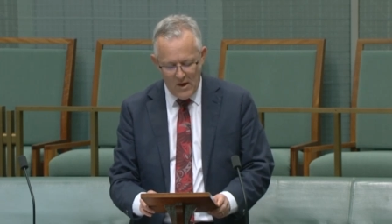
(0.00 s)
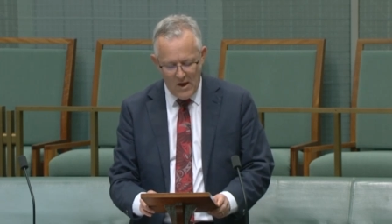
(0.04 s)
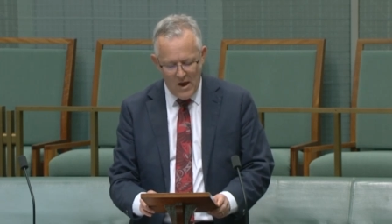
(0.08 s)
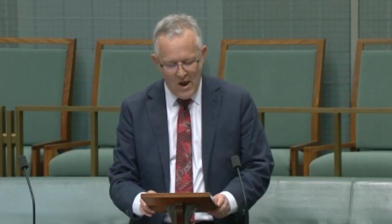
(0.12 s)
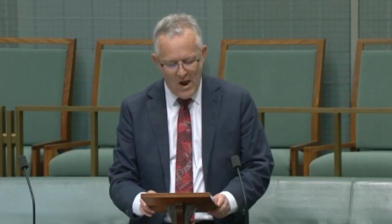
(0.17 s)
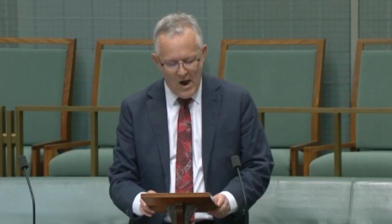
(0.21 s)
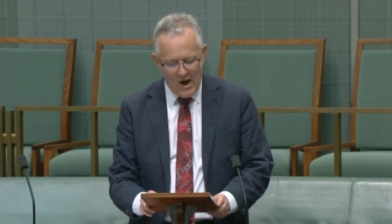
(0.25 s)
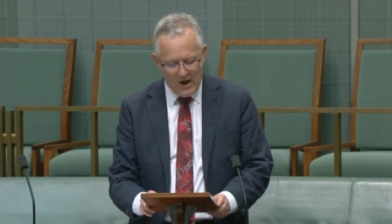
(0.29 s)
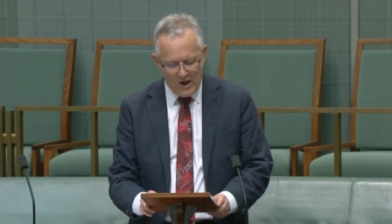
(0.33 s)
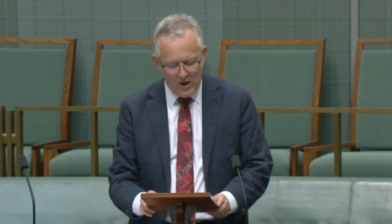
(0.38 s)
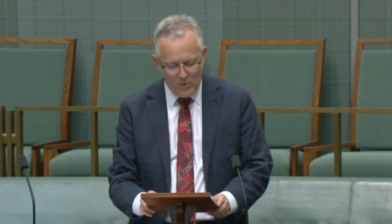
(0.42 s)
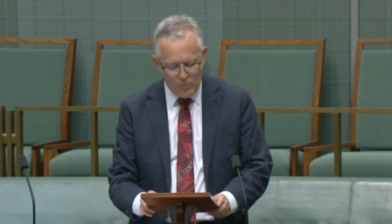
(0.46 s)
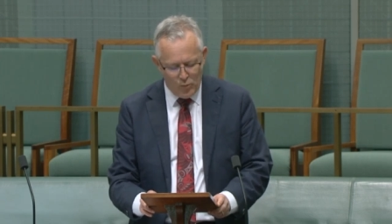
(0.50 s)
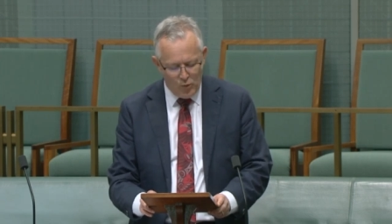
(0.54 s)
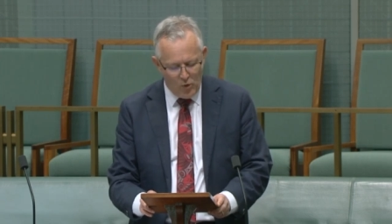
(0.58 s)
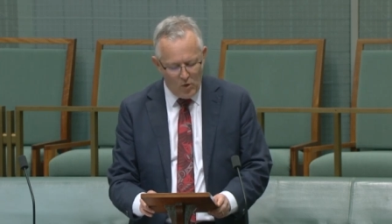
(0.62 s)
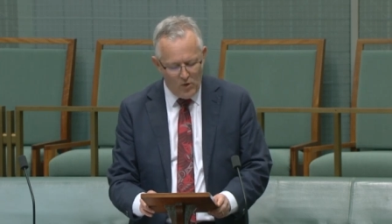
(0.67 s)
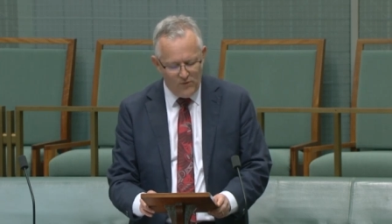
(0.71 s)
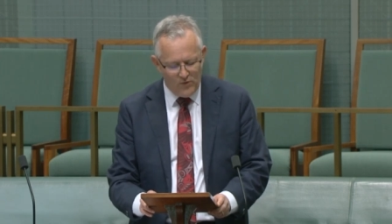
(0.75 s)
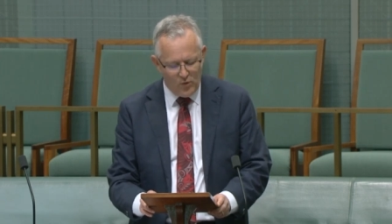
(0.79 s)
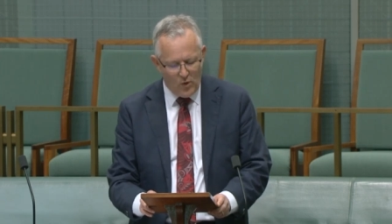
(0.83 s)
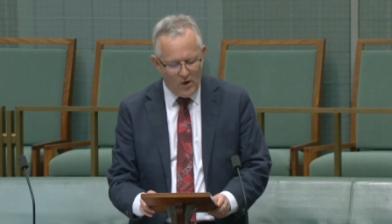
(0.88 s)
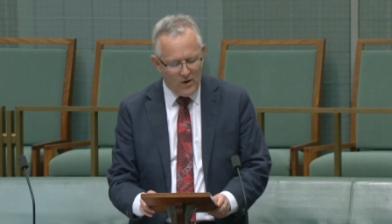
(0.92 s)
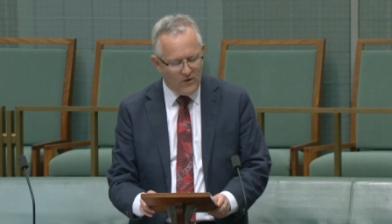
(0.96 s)
and improved
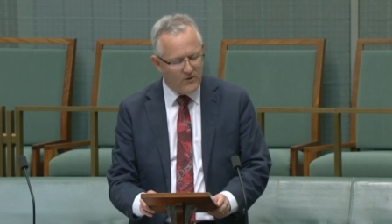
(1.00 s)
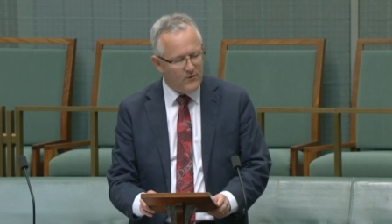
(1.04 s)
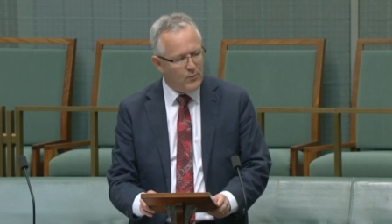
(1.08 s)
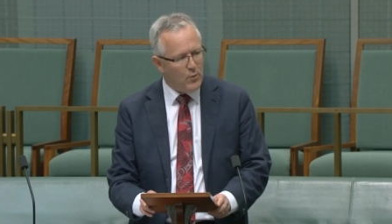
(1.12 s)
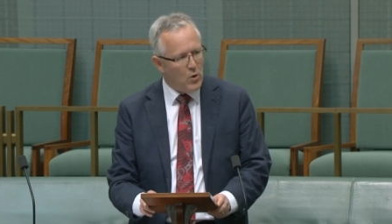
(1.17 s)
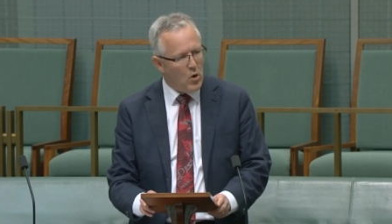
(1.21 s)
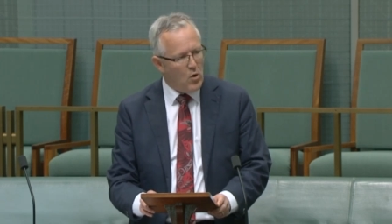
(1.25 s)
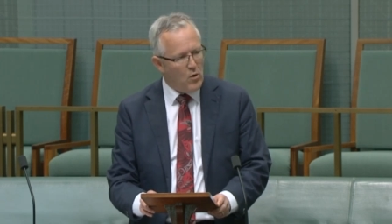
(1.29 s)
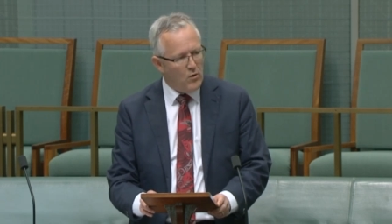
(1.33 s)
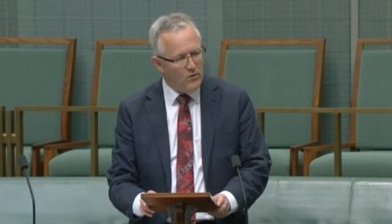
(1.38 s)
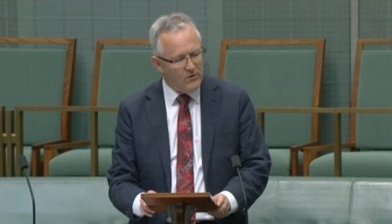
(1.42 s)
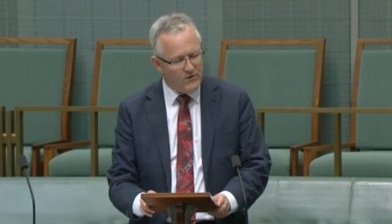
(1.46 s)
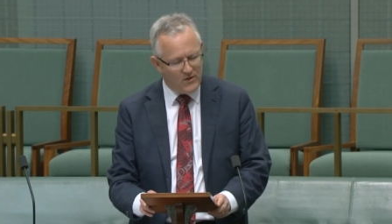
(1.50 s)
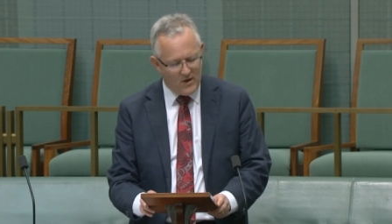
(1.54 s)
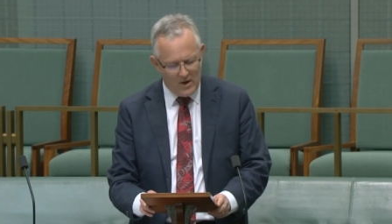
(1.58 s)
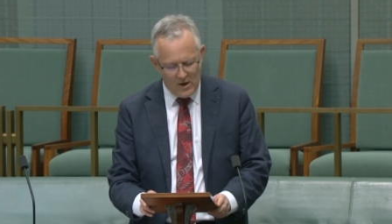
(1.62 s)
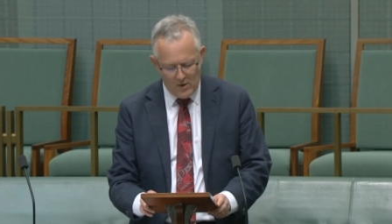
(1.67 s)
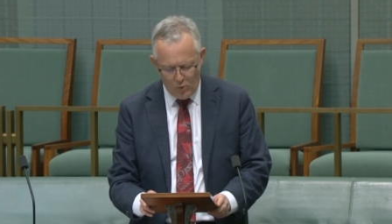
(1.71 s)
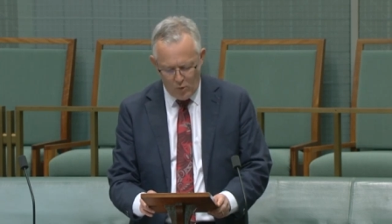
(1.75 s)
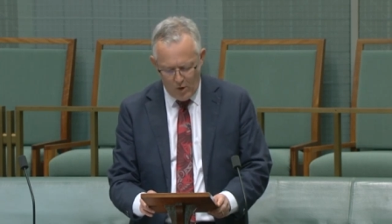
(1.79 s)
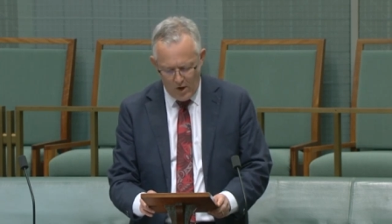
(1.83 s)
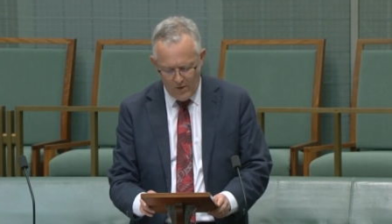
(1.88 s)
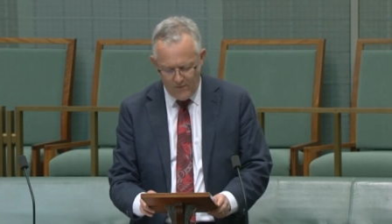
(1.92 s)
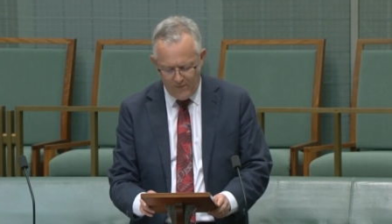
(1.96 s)
transparency
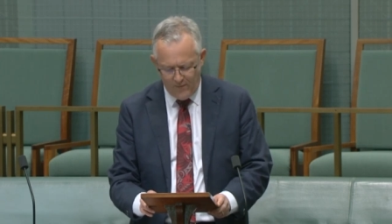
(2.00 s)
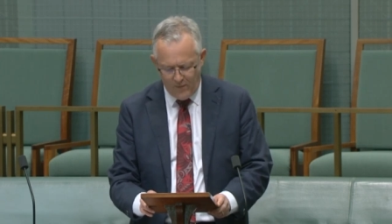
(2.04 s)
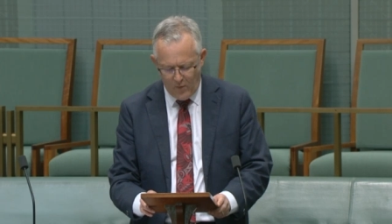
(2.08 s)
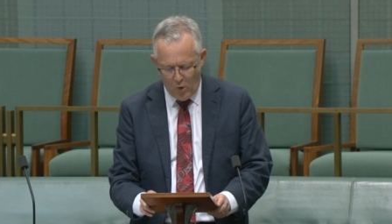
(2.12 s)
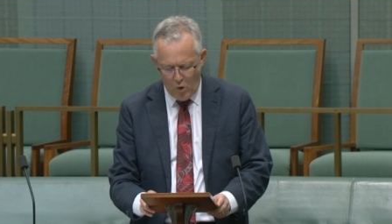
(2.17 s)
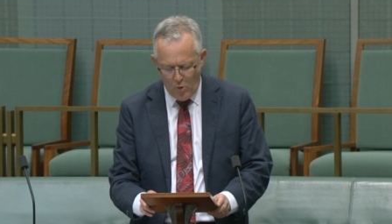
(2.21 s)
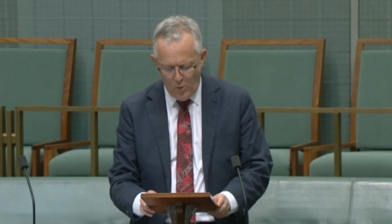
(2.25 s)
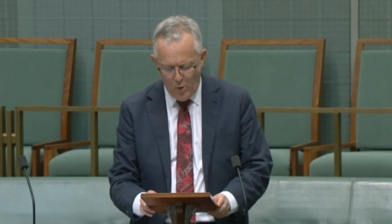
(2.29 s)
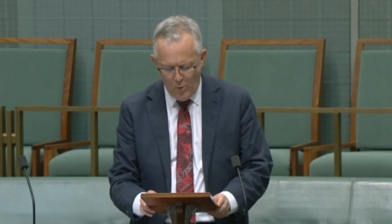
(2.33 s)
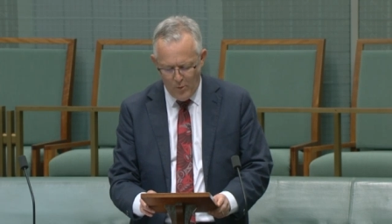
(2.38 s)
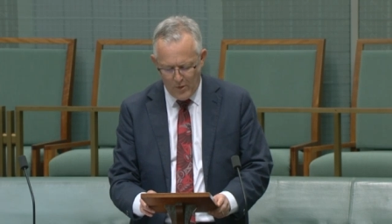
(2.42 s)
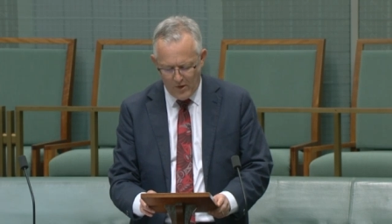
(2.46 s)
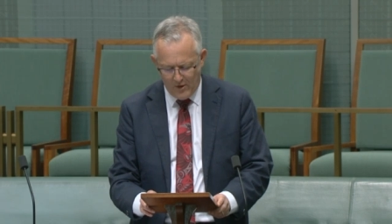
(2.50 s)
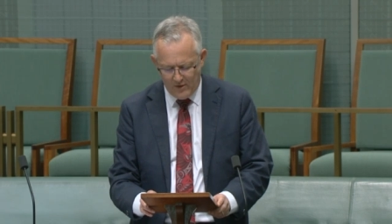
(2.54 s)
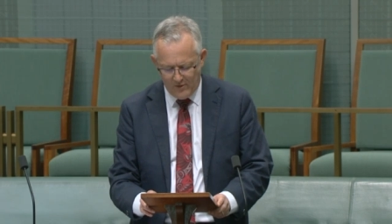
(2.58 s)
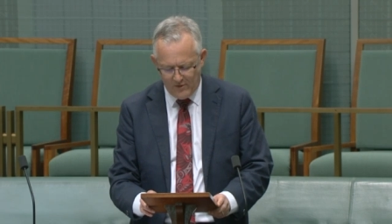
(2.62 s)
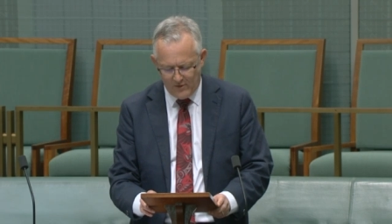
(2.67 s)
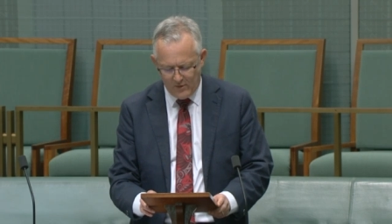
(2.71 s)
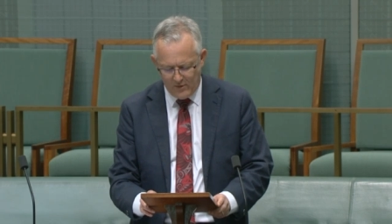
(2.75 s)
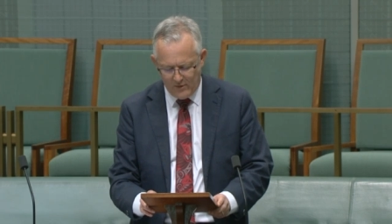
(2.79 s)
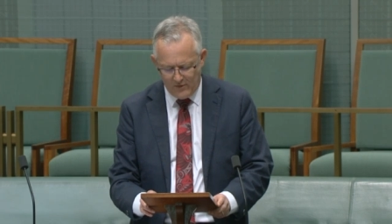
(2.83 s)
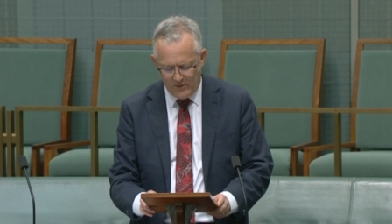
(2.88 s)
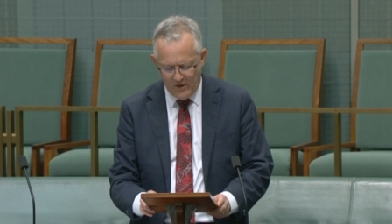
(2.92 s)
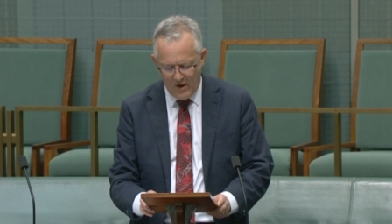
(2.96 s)
where former
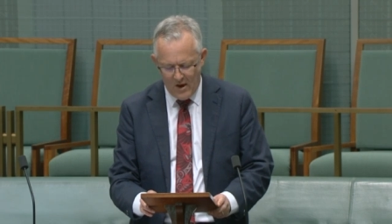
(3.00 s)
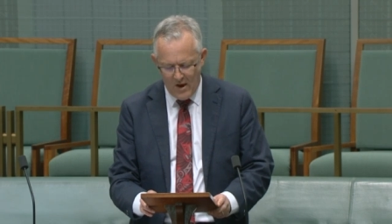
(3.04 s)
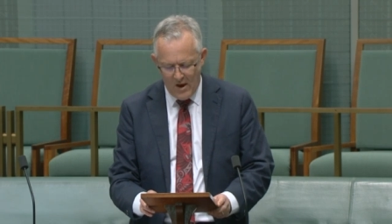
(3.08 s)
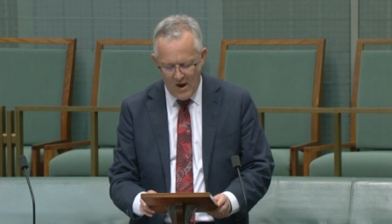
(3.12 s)
ministers,